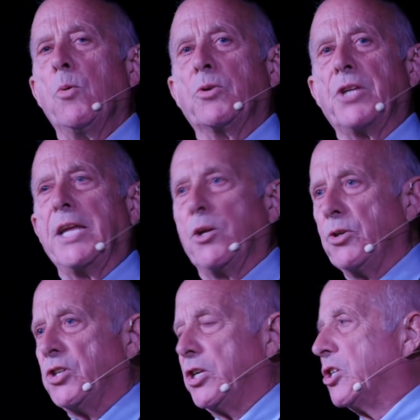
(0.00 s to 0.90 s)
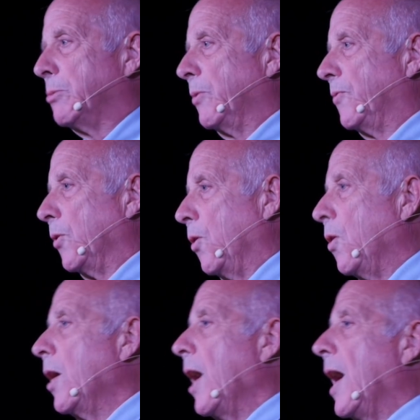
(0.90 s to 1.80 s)
was a good system of
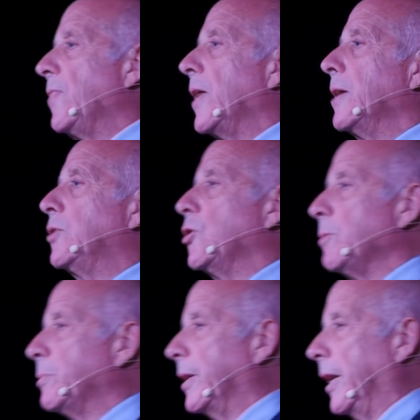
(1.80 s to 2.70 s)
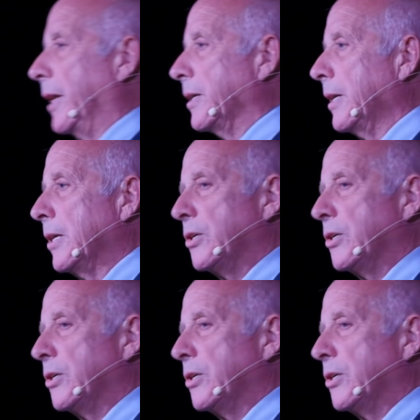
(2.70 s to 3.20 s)
law, and they adopted it.